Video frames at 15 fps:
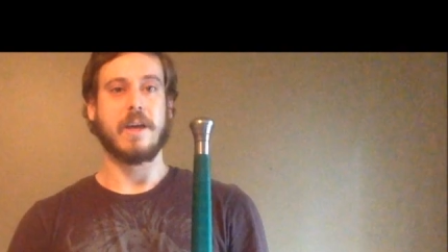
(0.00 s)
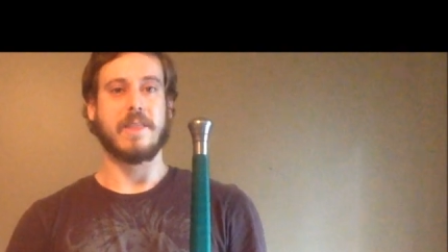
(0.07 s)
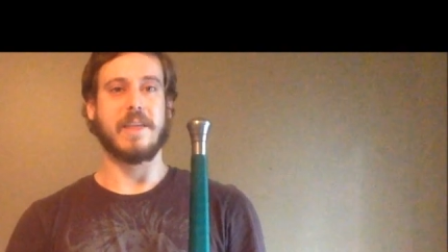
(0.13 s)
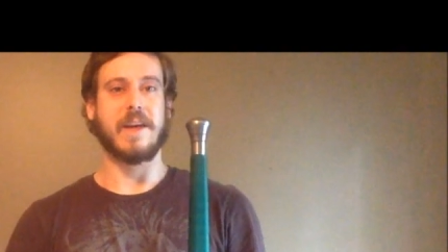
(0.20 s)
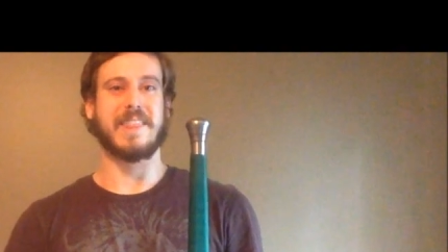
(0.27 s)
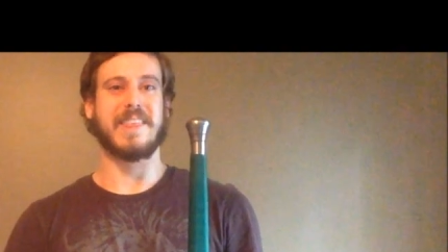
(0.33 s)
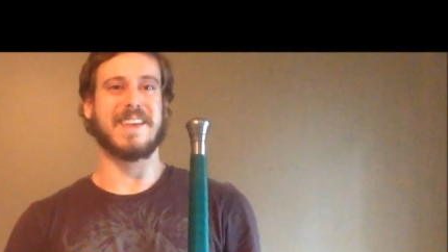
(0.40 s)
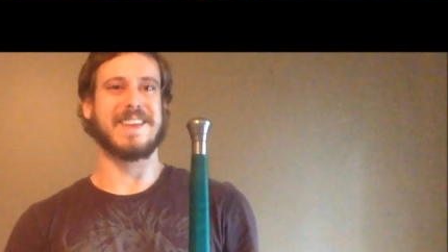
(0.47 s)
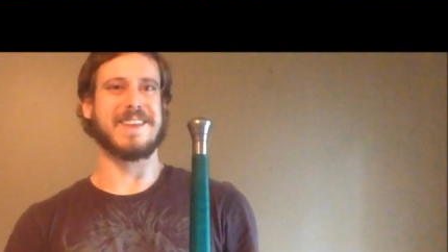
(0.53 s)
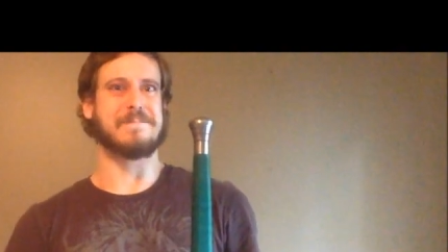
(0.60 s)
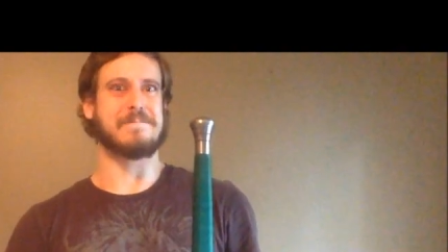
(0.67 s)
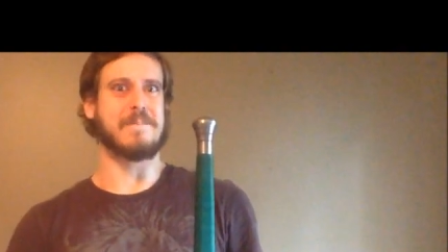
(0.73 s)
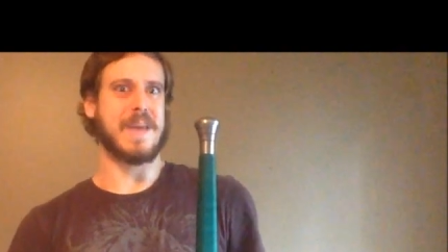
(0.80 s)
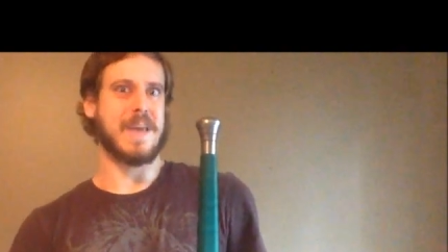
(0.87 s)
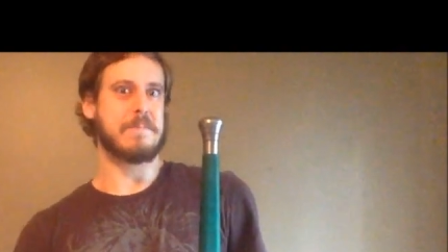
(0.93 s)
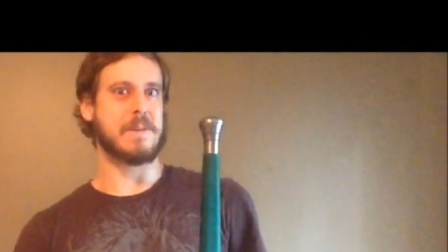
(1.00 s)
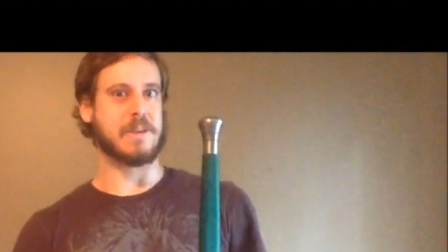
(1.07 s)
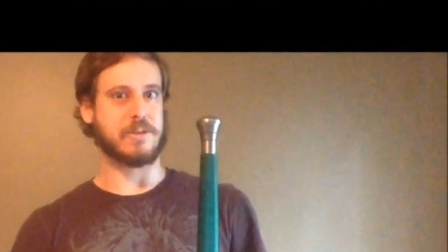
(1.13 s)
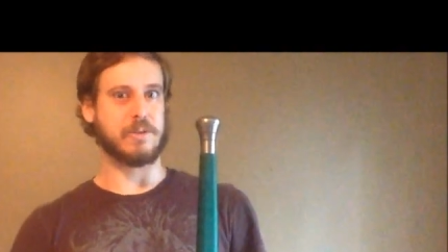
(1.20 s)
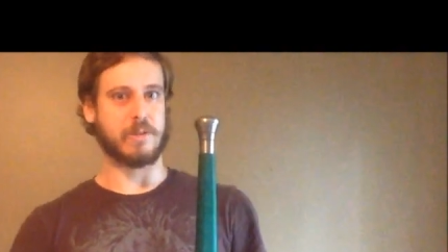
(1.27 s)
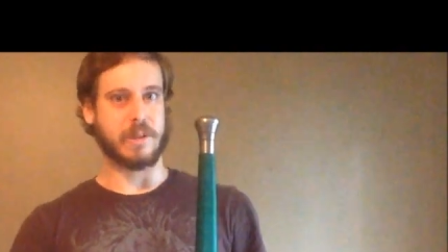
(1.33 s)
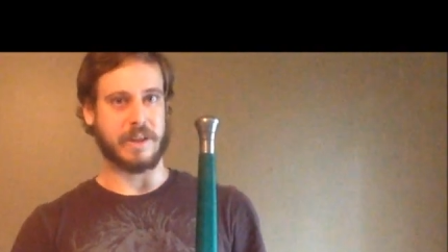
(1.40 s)
that they can maybe
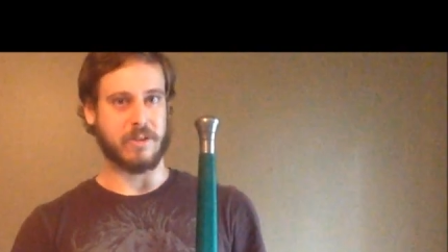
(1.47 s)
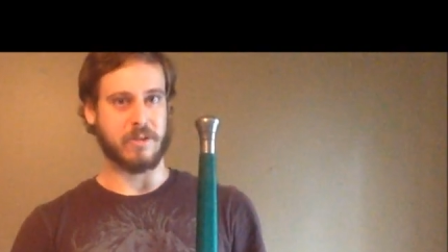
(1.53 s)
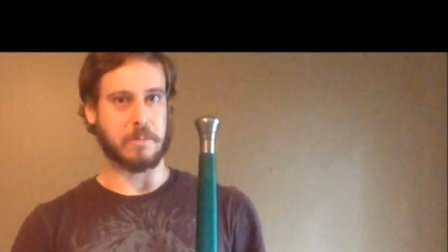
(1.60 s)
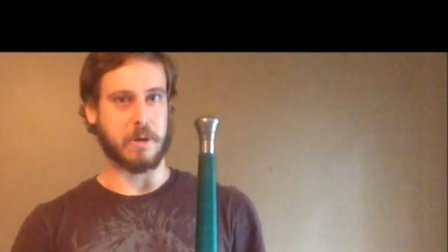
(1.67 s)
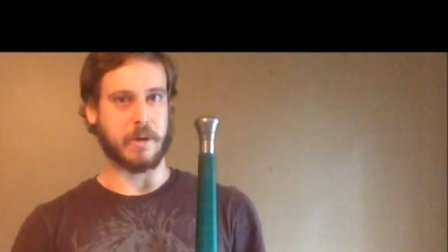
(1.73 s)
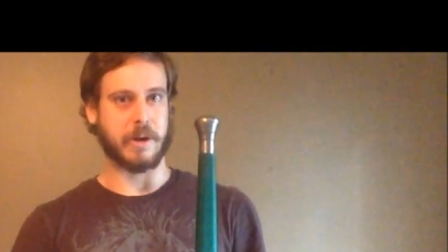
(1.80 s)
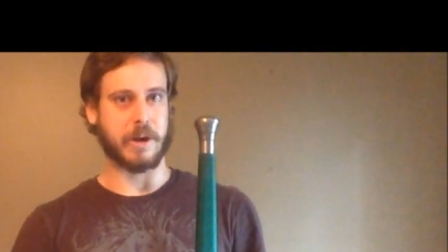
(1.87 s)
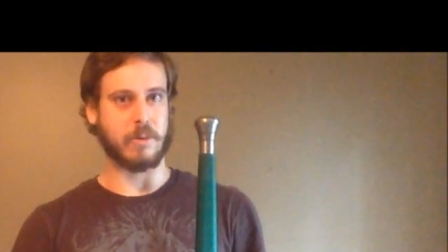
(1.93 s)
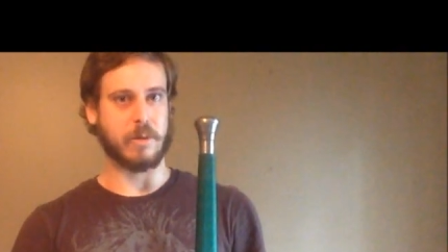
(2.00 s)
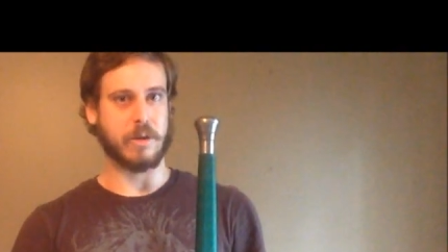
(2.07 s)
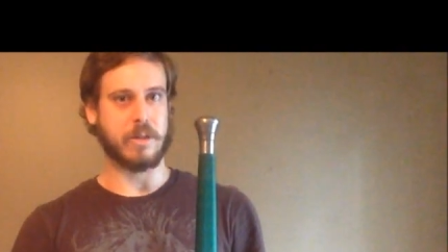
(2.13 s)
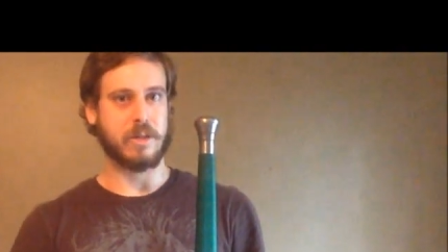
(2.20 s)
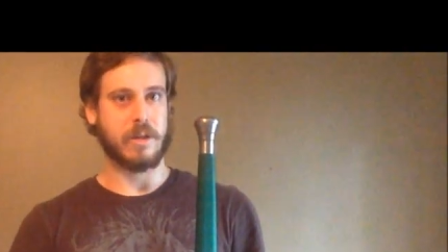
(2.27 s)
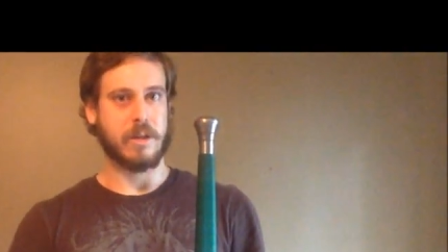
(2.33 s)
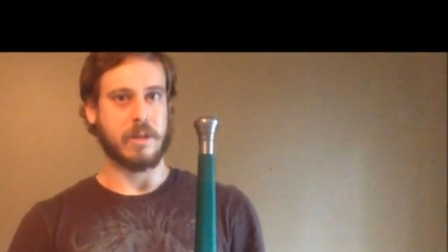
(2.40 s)
do light sparring with,